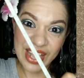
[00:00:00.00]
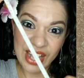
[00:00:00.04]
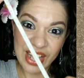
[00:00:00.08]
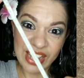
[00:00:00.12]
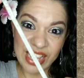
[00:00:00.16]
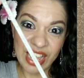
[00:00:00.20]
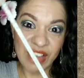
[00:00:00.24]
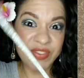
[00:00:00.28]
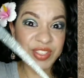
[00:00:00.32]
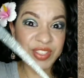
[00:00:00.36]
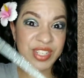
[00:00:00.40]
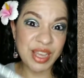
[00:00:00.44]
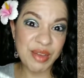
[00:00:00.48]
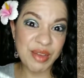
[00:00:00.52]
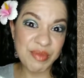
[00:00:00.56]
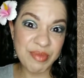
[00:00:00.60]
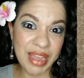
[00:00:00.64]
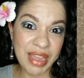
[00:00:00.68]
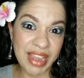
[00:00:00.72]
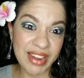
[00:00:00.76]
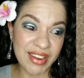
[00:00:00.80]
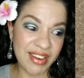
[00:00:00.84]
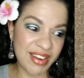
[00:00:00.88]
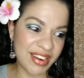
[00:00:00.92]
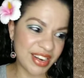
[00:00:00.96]
have to come
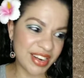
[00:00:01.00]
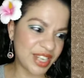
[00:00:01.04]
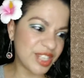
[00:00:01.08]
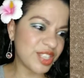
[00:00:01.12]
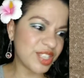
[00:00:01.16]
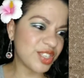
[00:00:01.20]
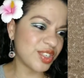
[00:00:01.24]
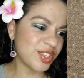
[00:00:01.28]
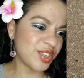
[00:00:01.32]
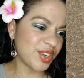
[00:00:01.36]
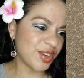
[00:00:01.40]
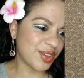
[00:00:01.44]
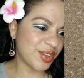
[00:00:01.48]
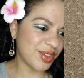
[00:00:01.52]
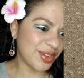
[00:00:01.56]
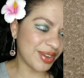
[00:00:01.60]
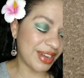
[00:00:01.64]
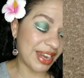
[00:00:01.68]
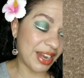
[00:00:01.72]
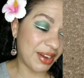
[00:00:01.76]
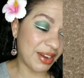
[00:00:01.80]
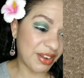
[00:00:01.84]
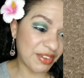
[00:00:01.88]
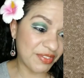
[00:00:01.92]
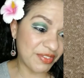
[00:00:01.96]
back on and show you
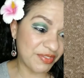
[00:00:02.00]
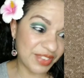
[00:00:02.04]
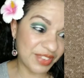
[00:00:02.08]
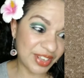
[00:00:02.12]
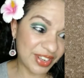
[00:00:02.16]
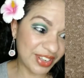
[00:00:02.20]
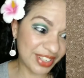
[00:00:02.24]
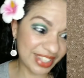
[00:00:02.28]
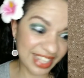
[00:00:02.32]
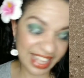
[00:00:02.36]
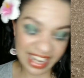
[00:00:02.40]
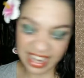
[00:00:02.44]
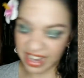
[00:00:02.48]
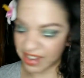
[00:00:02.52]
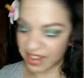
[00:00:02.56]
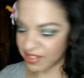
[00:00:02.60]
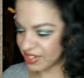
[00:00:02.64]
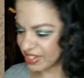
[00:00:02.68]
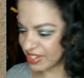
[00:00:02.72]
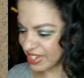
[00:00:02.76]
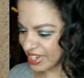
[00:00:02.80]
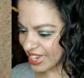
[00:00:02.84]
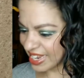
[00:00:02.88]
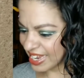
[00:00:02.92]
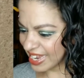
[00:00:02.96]
how I figured that
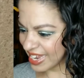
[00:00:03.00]
out.